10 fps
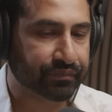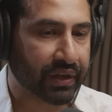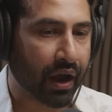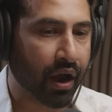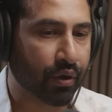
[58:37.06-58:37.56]

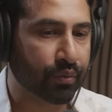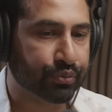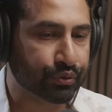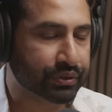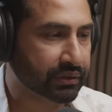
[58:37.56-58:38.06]
how
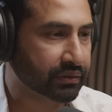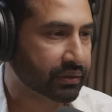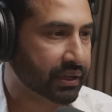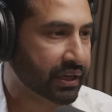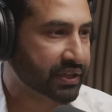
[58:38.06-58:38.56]

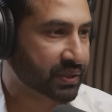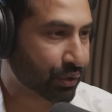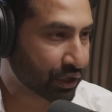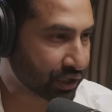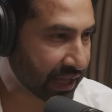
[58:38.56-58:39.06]
brutal
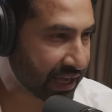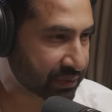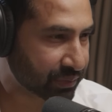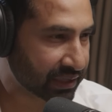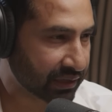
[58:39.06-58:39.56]
suppression has
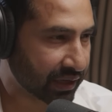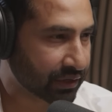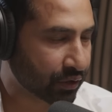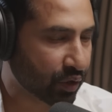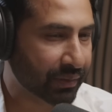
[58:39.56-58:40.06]
been
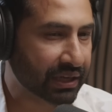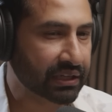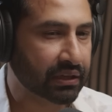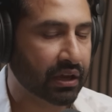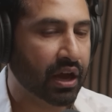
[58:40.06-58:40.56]
under
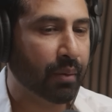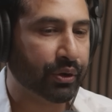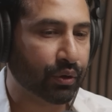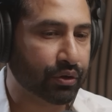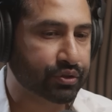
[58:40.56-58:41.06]
Khomeini,
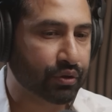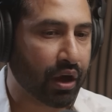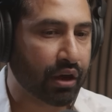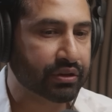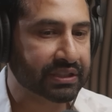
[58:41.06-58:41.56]
but also
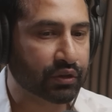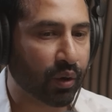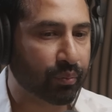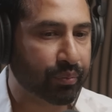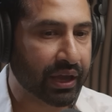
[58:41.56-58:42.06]
how does it
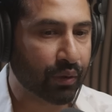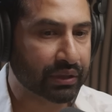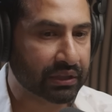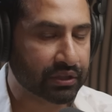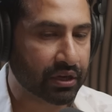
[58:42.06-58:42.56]
compare
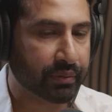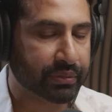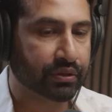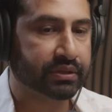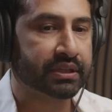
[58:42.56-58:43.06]
with the Shah?
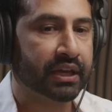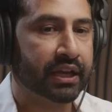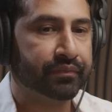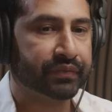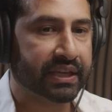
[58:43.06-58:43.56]
Because
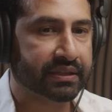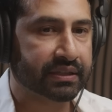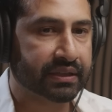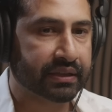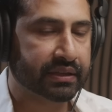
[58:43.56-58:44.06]
there's
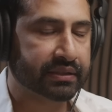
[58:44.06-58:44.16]
this